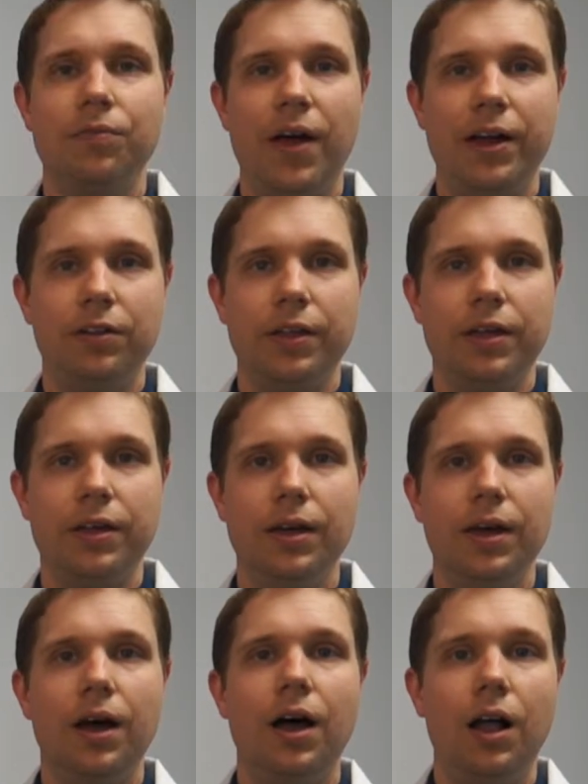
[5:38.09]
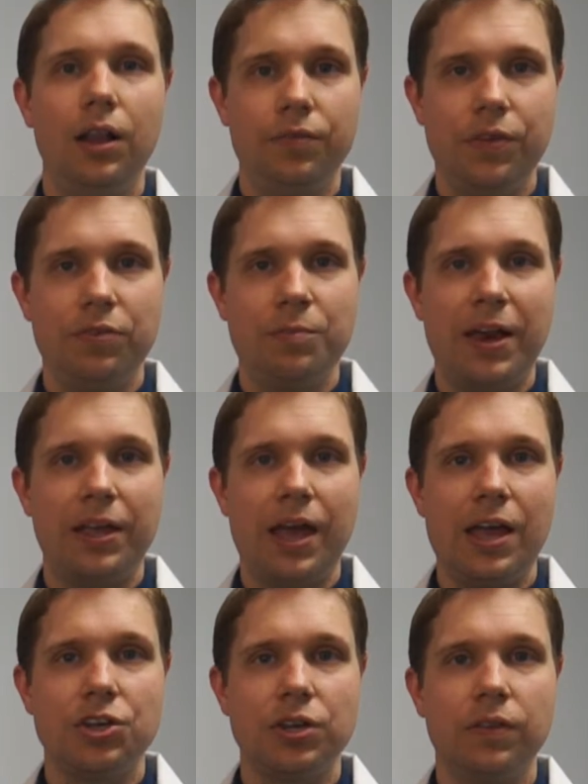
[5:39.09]
Finally, all of these
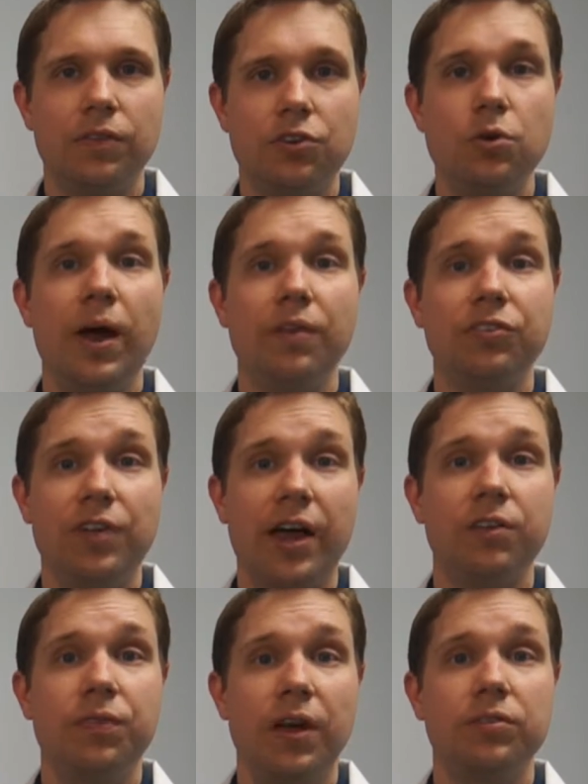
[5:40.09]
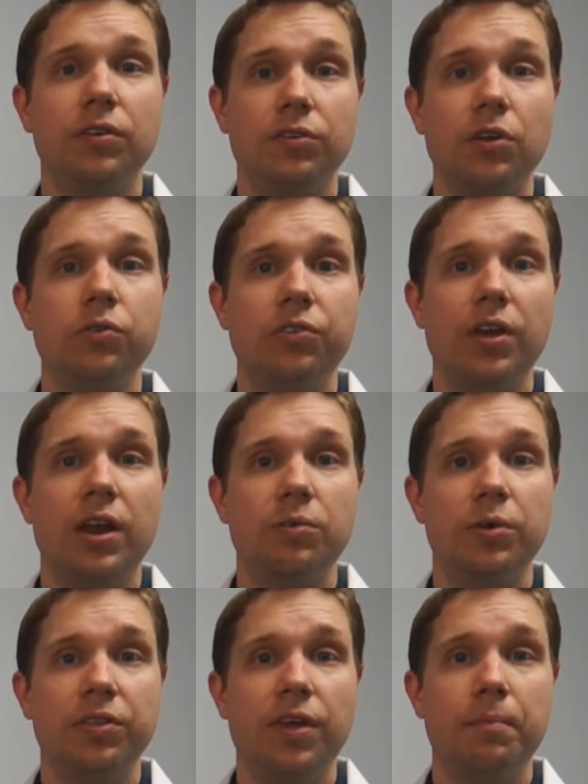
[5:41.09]
medications do have side effects
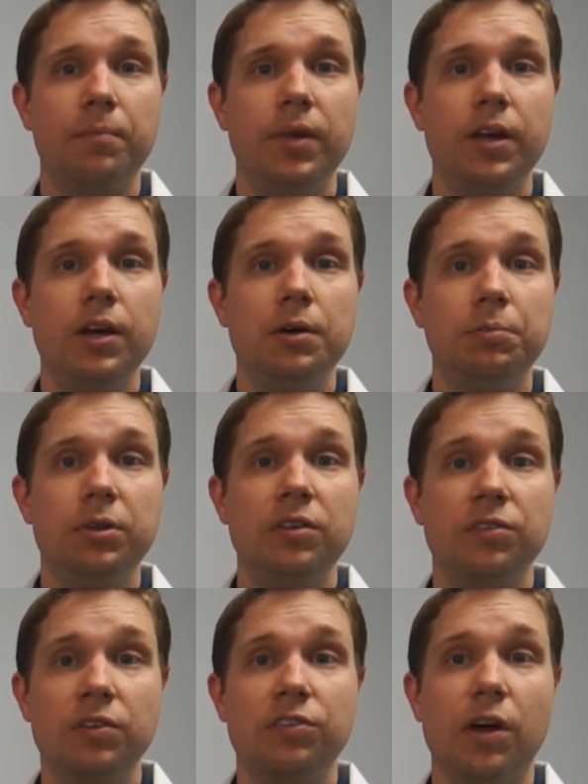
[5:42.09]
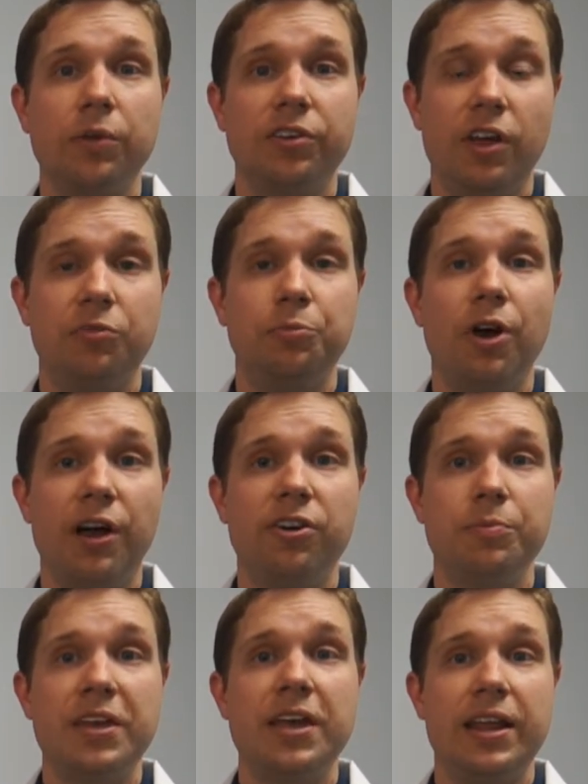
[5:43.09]
associated with them. Please consult us
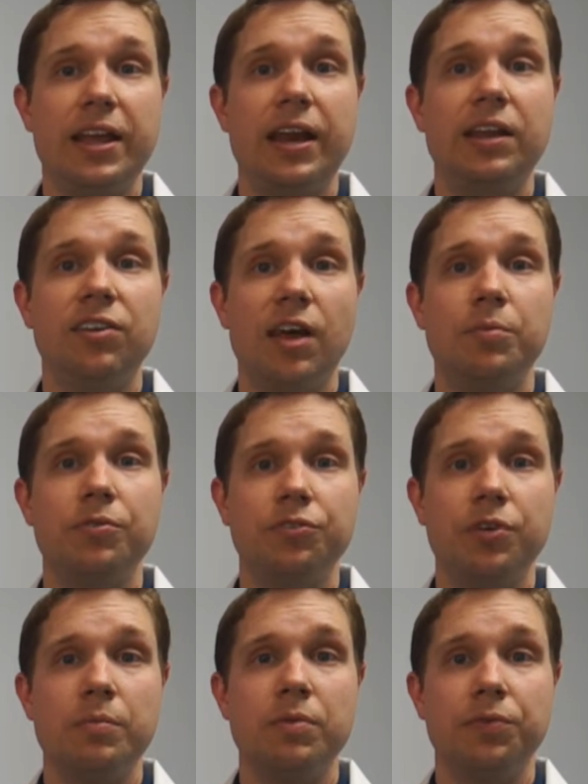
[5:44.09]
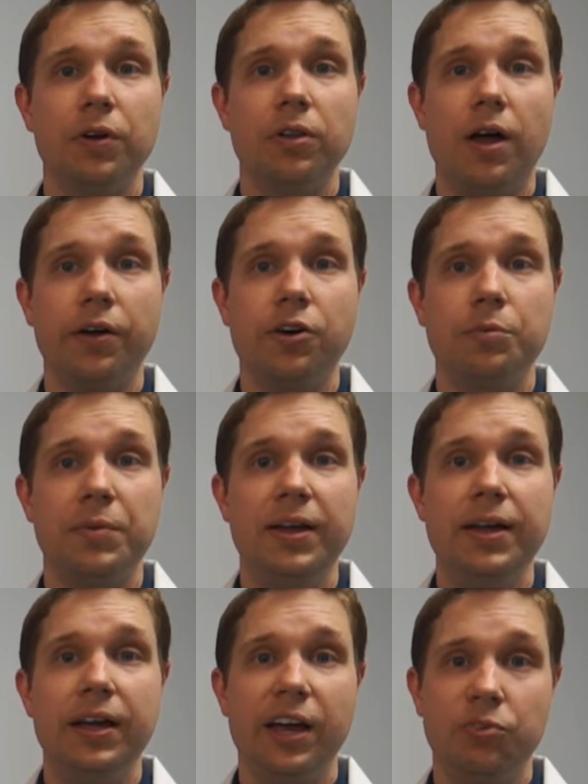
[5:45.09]
prior to beginning any type of treatment for
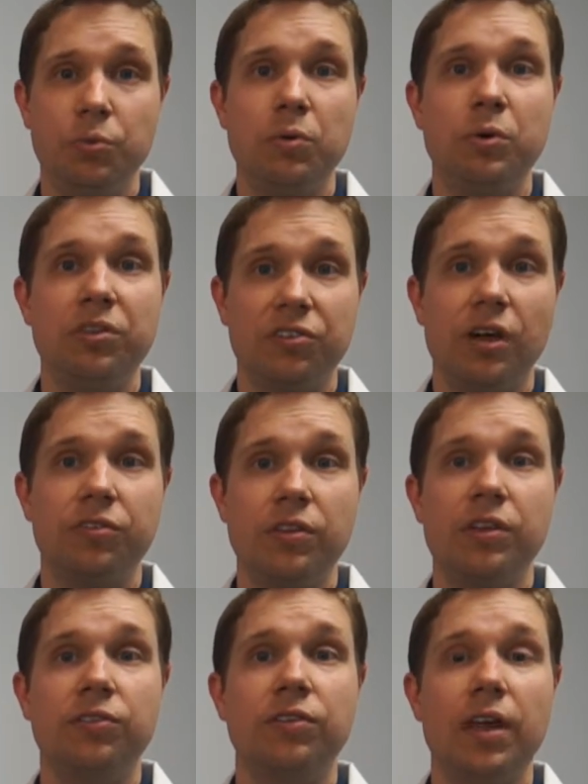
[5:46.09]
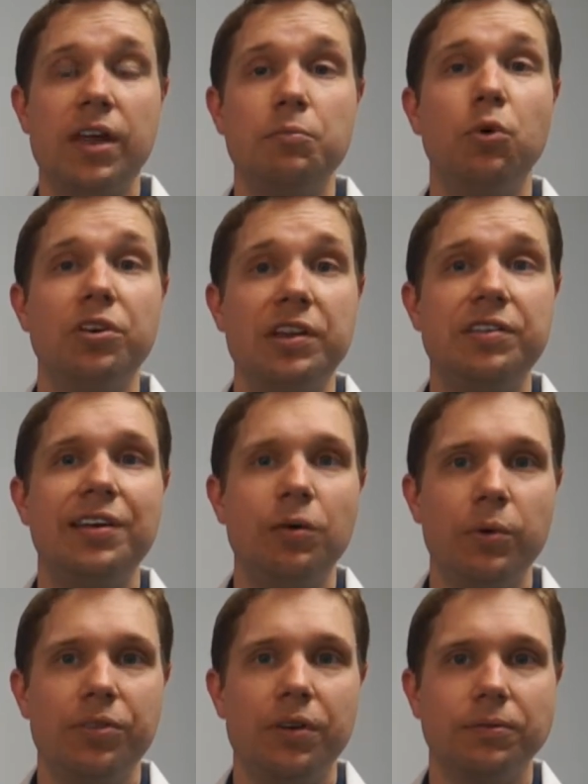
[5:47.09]
glaucoma, as we will discuss these in more
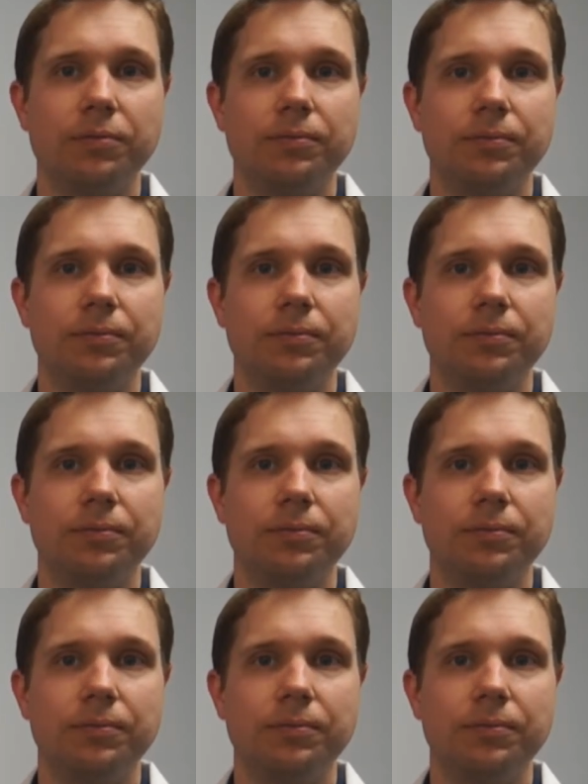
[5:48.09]
detail with you.